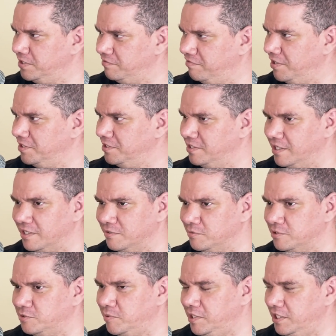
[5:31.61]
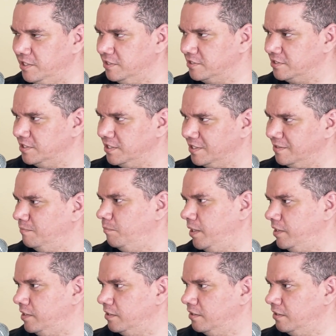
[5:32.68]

He found it like it was 20 years sitting in the mud.